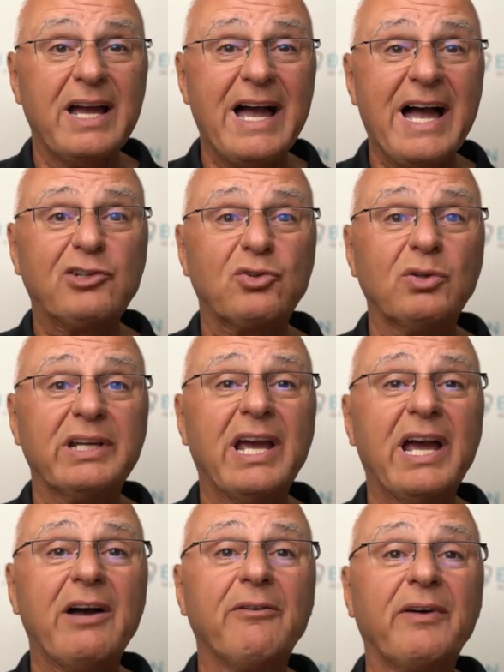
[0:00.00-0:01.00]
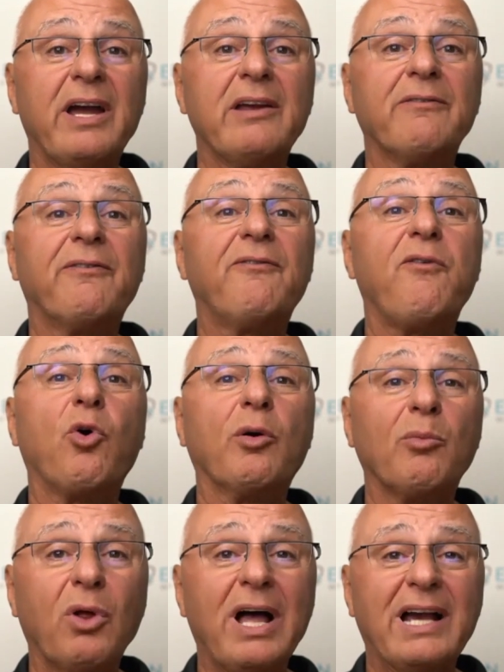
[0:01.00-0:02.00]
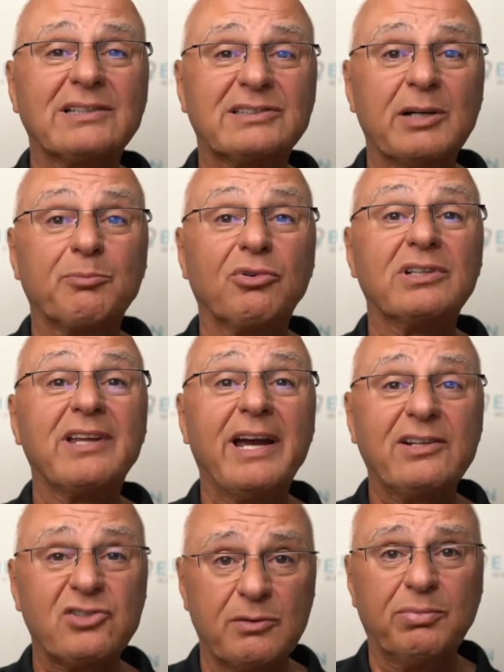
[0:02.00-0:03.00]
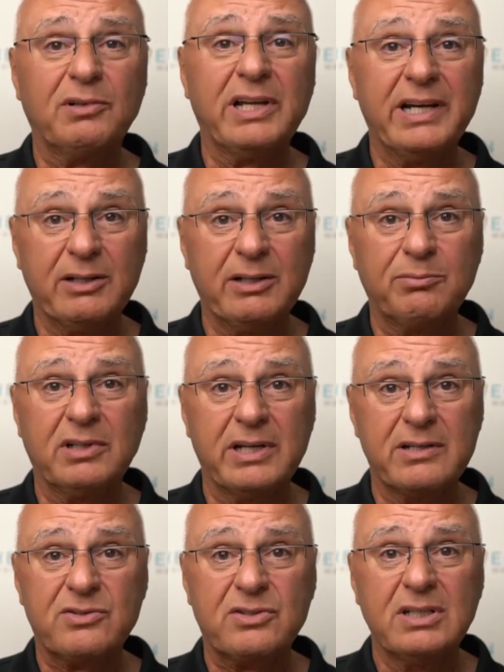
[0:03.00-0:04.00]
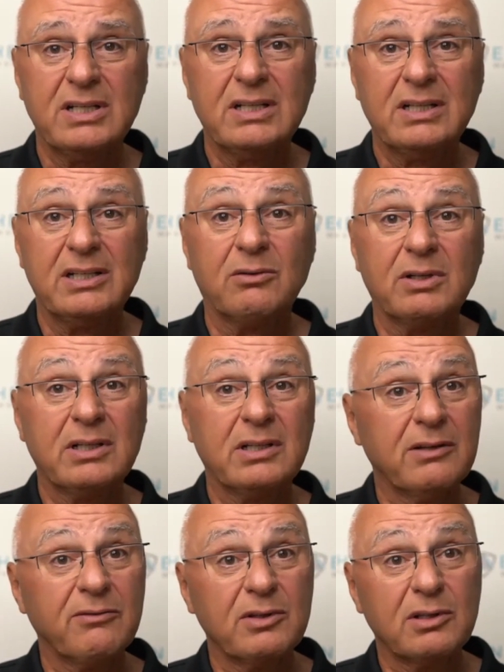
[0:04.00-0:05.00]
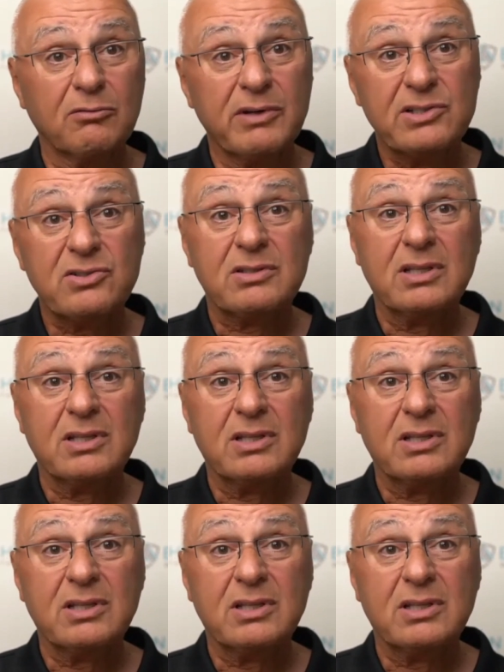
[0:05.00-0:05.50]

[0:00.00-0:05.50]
actually have a formal asset protection plan in place. Given the risks